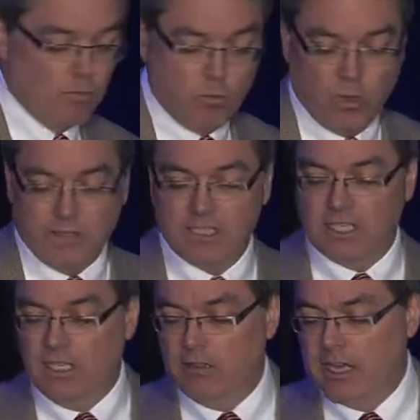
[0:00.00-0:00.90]
we
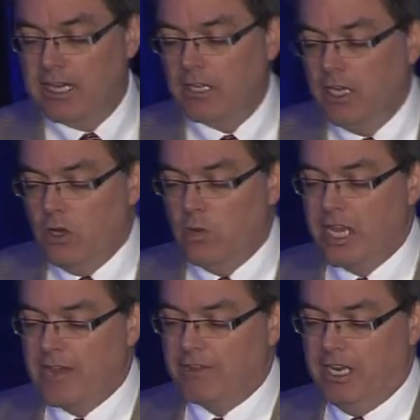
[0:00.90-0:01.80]
see that we
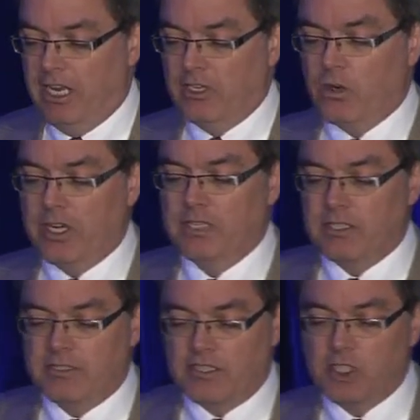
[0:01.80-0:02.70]
have an increase,
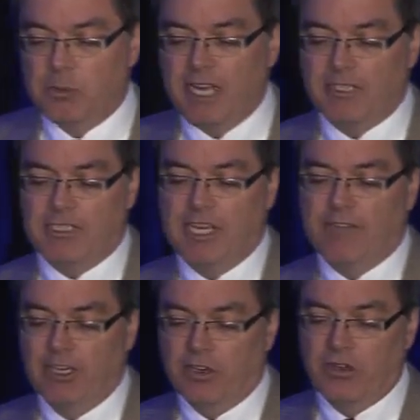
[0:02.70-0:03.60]
it's expected to have
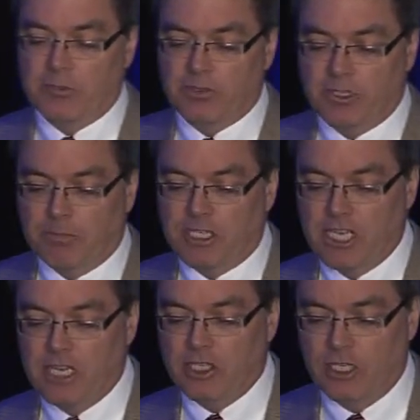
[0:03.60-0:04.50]
an increased
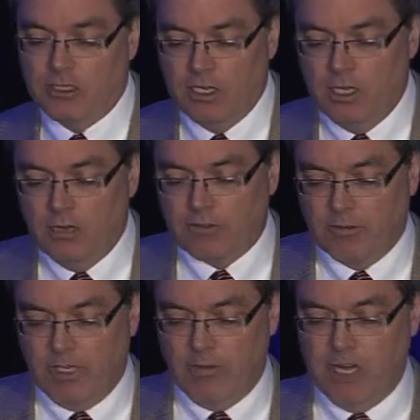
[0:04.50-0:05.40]
precipitation from
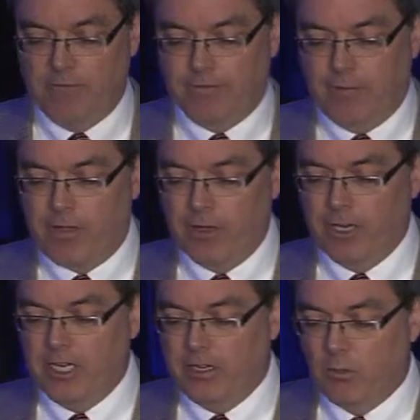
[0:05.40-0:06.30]
anywhere from
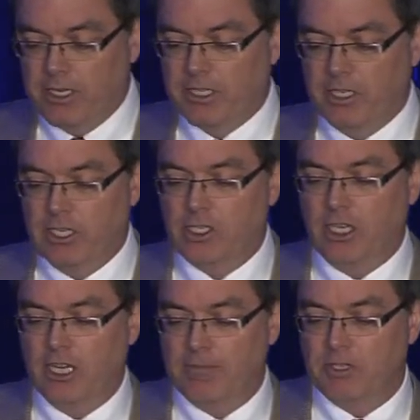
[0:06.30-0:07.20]
30 in one
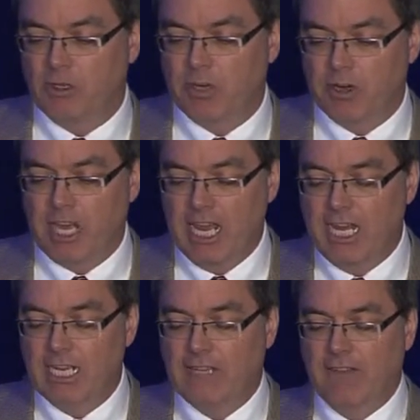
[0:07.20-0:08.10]
condition up to about
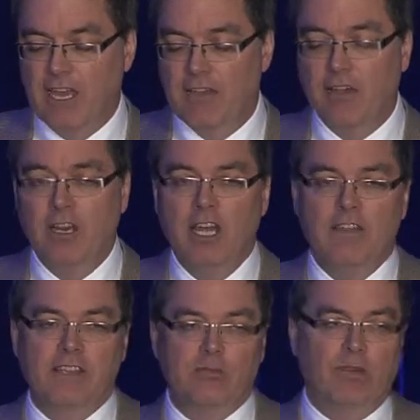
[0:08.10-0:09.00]
80 in the other.
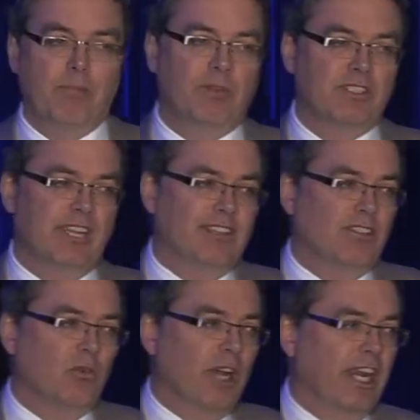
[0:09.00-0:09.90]
This represents
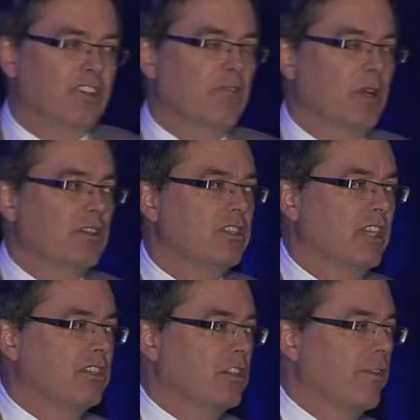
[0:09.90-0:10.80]
a range of about
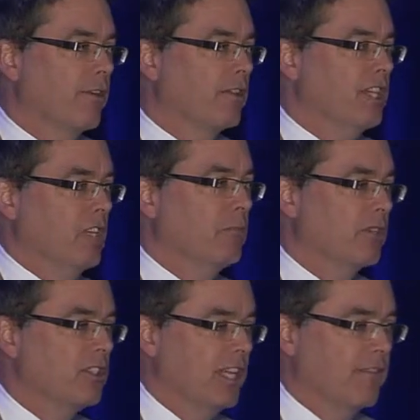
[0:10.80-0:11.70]
6 to
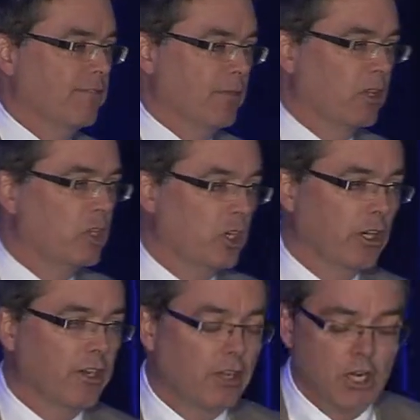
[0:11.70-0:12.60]
13% from the
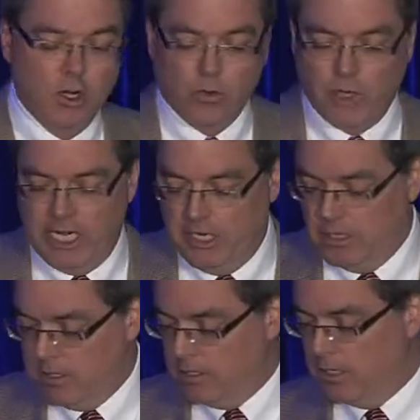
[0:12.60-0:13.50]
current
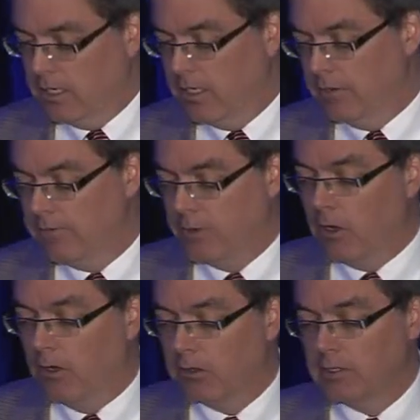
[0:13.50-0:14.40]

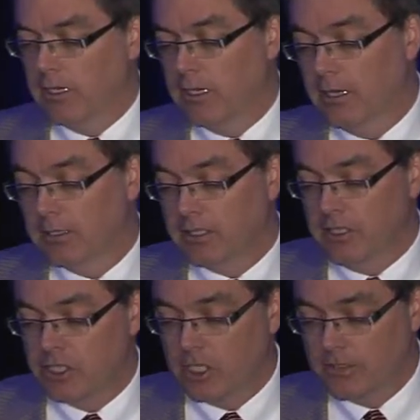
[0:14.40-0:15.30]
rainfall
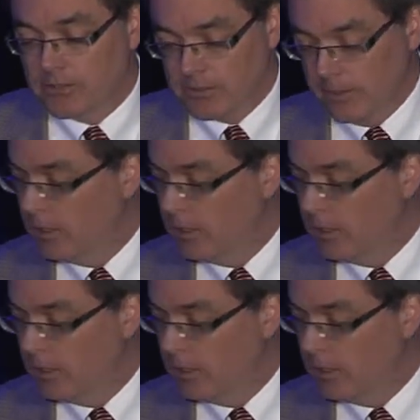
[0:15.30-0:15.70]
conditions.